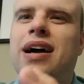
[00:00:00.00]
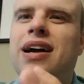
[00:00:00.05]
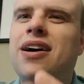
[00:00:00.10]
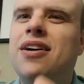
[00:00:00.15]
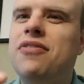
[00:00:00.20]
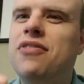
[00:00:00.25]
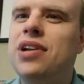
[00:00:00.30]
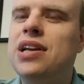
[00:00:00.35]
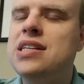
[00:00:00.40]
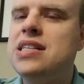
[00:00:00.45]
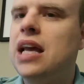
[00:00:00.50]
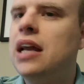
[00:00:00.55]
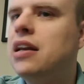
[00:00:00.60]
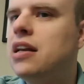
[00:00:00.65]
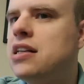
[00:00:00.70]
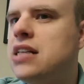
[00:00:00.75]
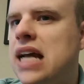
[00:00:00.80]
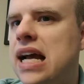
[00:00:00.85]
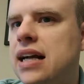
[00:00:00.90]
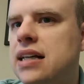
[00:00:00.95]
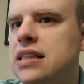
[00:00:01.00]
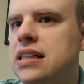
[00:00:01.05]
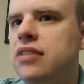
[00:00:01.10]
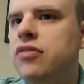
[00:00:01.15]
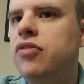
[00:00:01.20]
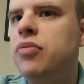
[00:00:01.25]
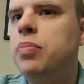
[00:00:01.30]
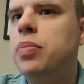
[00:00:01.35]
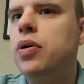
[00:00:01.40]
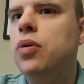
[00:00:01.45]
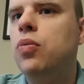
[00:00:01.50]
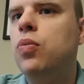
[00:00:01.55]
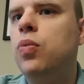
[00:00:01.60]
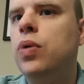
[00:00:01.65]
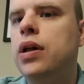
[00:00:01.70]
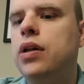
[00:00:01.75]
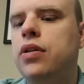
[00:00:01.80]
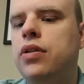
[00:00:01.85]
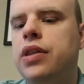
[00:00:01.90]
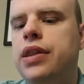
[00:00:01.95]
I can't really say detective, but
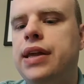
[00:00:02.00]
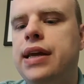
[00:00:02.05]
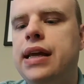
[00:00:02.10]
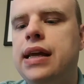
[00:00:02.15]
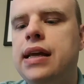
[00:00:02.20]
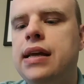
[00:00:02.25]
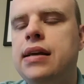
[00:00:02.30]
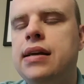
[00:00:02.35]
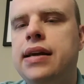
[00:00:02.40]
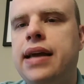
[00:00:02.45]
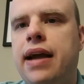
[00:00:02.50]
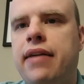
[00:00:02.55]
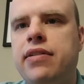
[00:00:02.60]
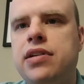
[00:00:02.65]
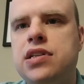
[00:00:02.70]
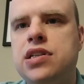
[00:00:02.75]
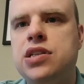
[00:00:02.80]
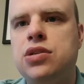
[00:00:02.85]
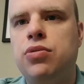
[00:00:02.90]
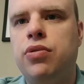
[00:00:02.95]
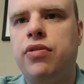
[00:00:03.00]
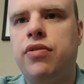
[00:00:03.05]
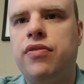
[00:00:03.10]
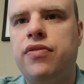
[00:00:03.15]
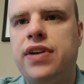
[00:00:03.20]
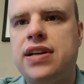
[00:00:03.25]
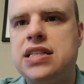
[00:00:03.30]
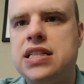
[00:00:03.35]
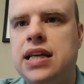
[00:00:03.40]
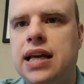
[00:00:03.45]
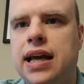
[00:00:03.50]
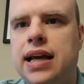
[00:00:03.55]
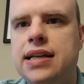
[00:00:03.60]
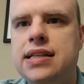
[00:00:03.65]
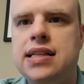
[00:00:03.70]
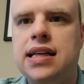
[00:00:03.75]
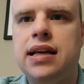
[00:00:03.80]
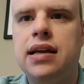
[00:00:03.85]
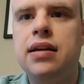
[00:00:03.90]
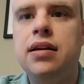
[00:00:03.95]
will the characters who are
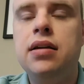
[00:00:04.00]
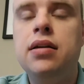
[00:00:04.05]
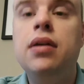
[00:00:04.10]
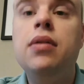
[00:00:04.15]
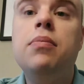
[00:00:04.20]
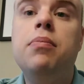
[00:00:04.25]
investigating